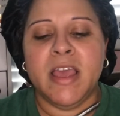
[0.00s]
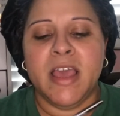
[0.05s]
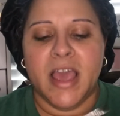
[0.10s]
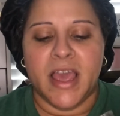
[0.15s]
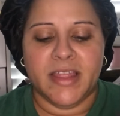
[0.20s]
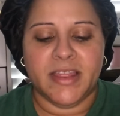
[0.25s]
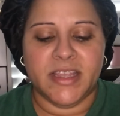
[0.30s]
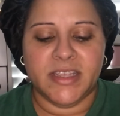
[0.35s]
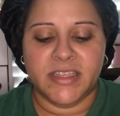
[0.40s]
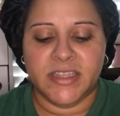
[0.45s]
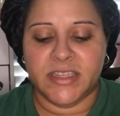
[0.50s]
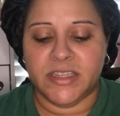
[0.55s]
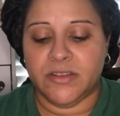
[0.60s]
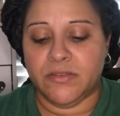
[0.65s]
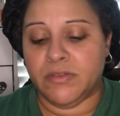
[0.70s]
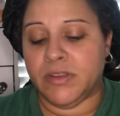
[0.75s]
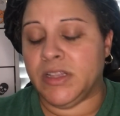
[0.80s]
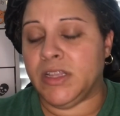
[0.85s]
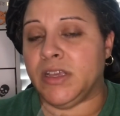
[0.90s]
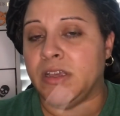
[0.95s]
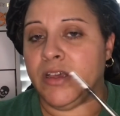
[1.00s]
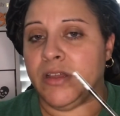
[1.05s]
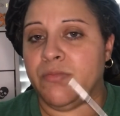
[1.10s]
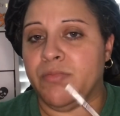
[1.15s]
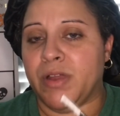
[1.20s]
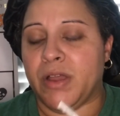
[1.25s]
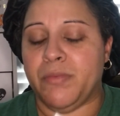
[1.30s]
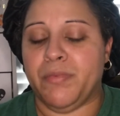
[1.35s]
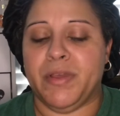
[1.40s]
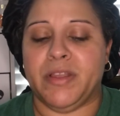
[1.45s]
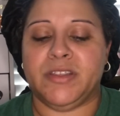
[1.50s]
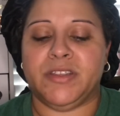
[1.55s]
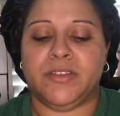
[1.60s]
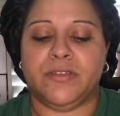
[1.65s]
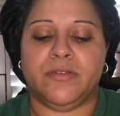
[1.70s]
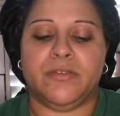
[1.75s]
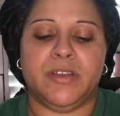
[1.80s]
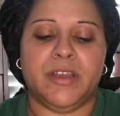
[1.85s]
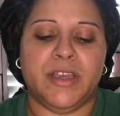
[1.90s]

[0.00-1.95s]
And this is a really good brow pencil.